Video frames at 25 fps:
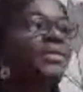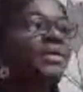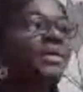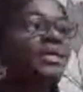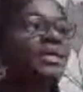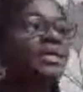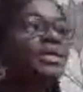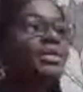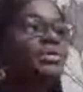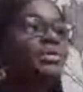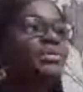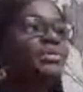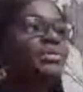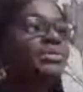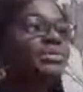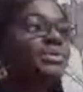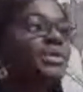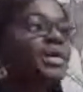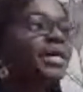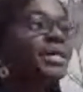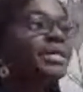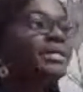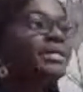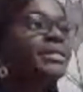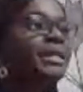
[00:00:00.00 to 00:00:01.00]
Thank you.
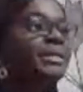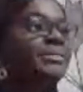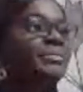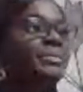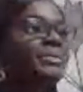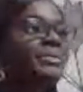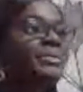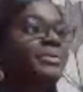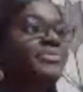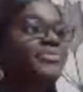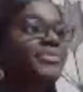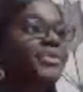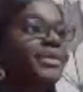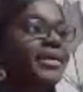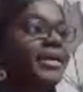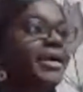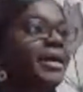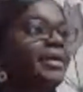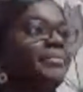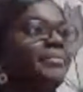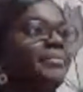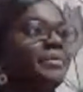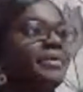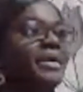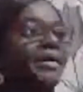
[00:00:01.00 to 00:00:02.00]
Tonight I'm on 3
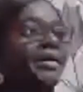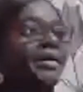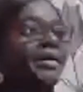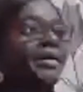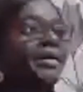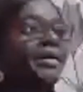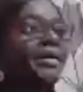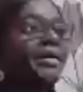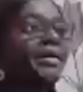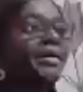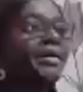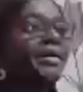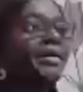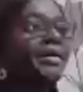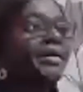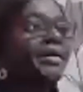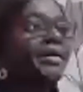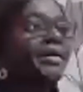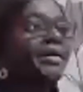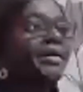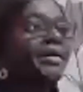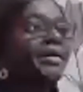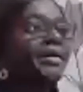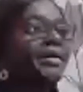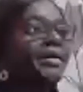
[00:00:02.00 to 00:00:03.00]
cameras,
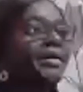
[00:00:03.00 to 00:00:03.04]
so